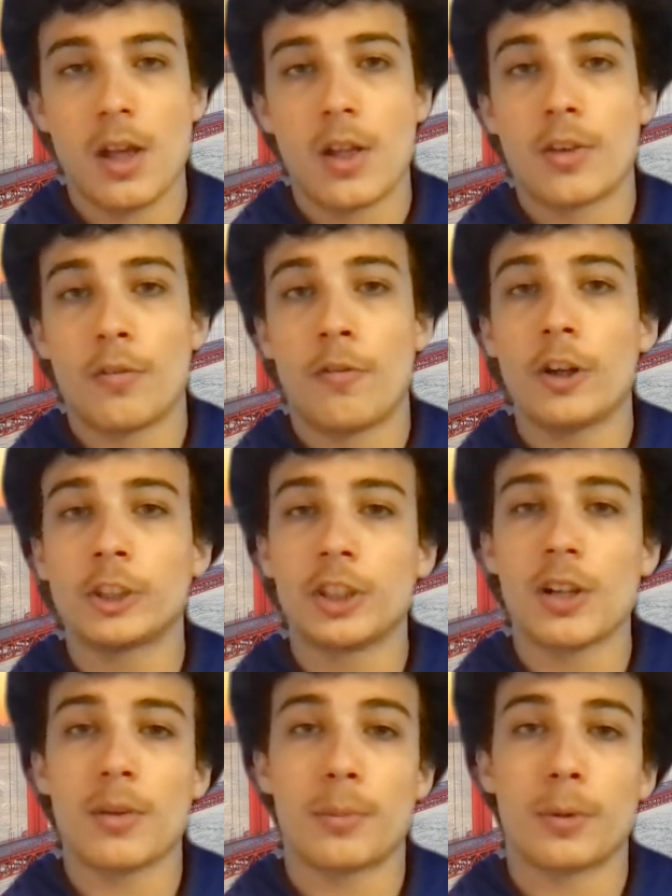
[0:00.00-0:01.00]
The function
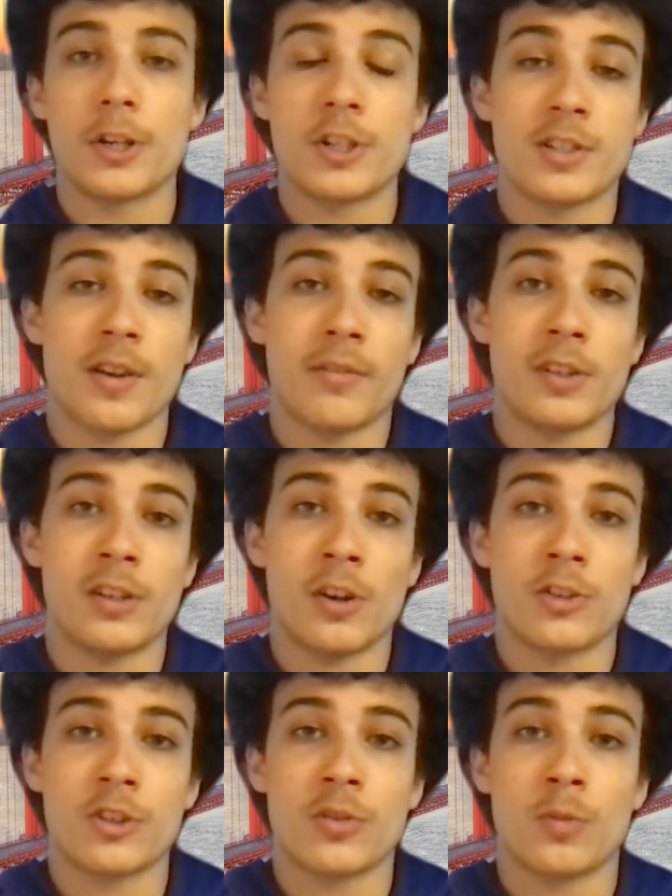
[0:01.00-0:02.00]
of the bridge in
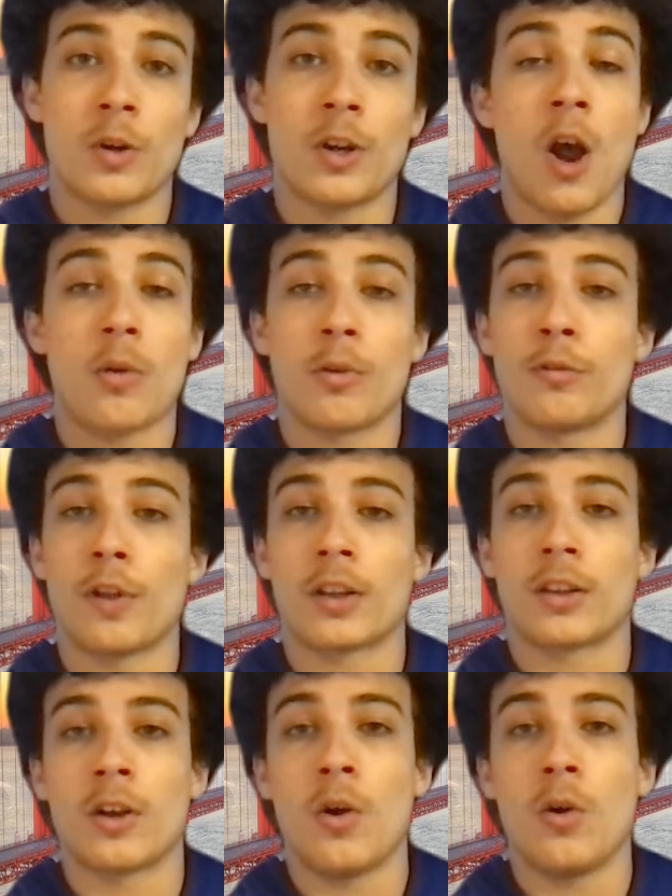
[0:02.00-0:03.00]
1700 would not reflect
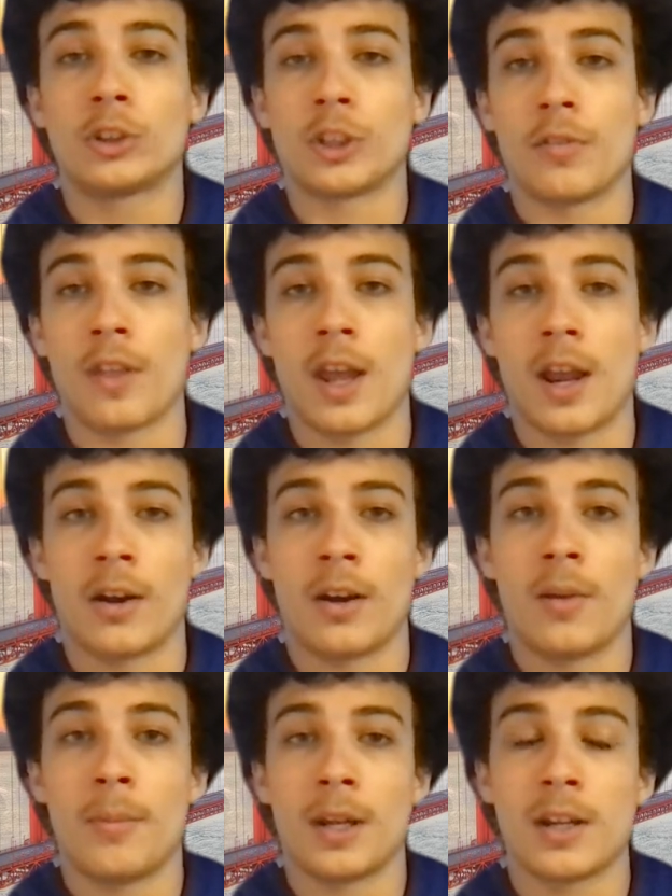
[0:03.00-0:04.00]
the culture of the
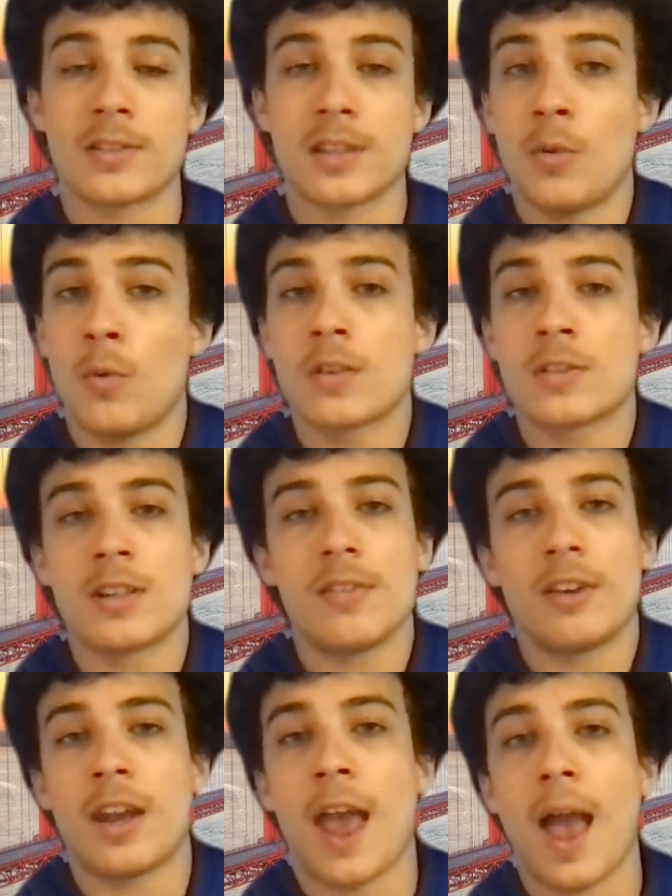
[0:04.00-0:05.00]
area because it wasn't
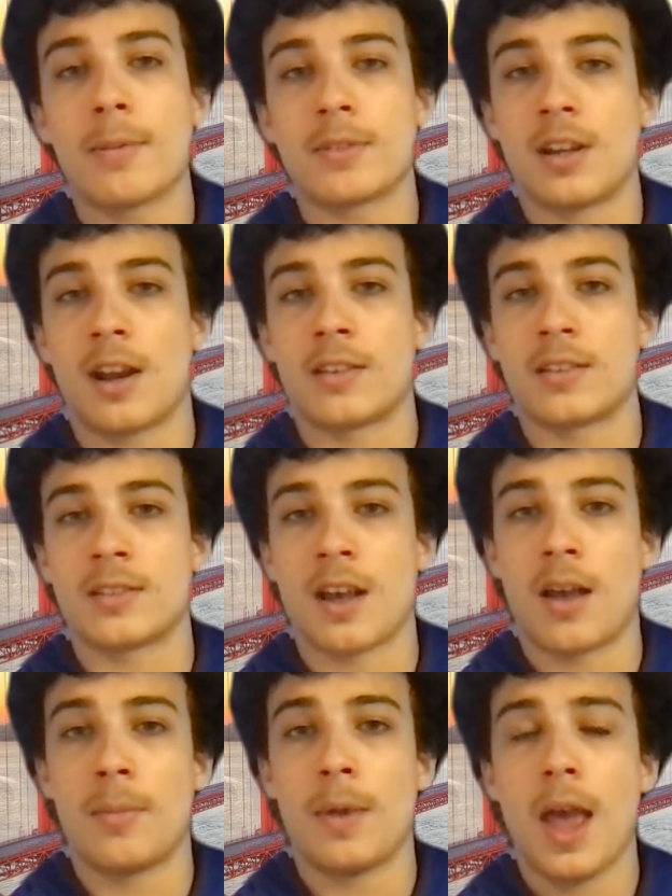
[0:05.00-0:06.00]
even inhabited at the
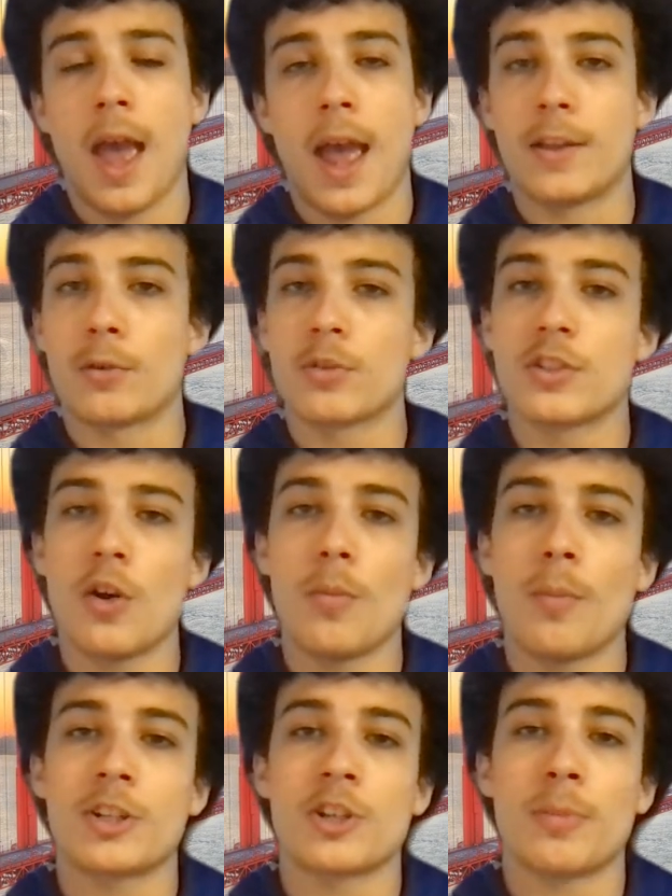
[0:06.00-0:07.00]
time, and there was no
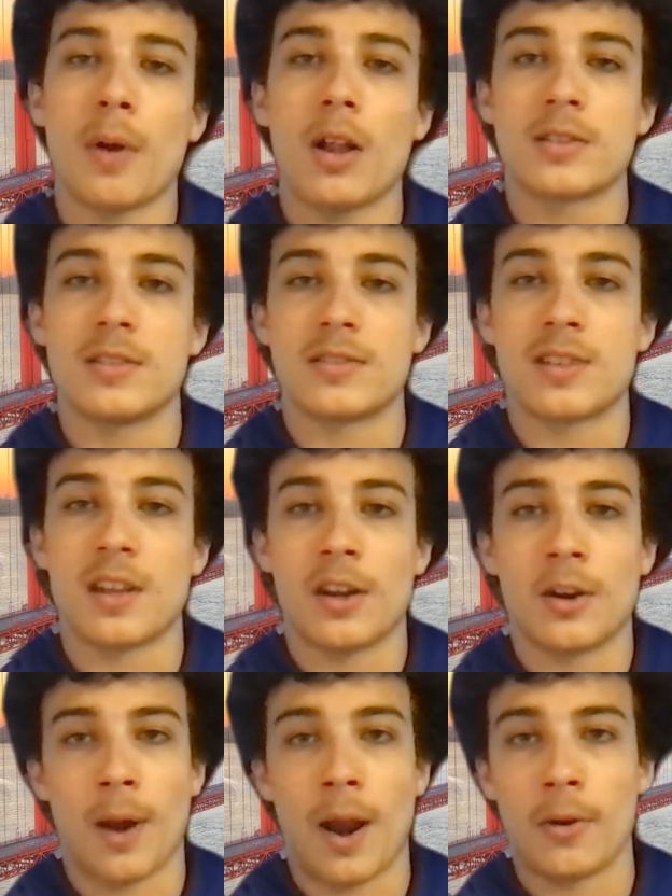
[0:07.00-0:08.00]
metropolitan city
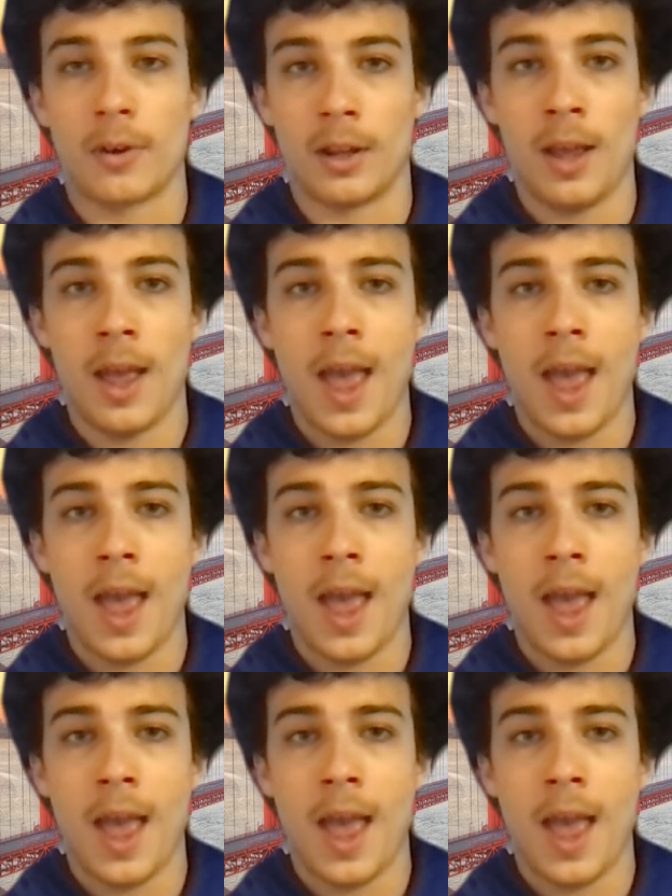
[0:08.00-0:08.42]
around it.